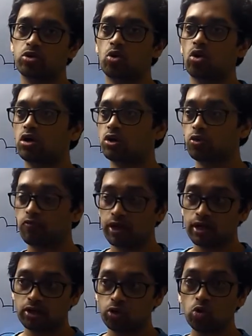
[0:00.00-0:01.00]
So
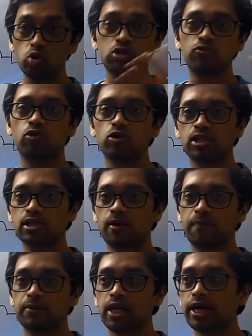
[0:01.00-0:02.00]
when a huge force is
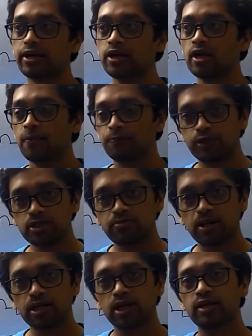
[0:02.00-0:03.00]
applied, these
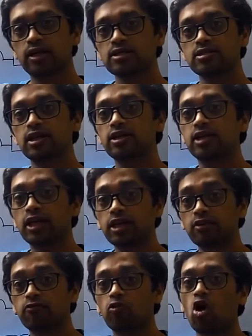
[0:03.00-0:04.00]
materials, they
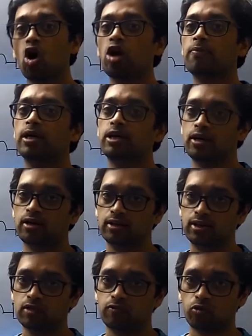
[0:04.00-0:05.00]
deform under
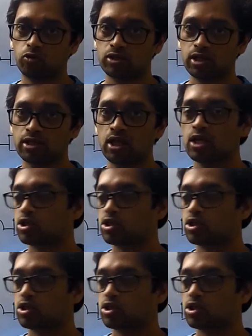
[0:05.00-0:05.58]
these forces.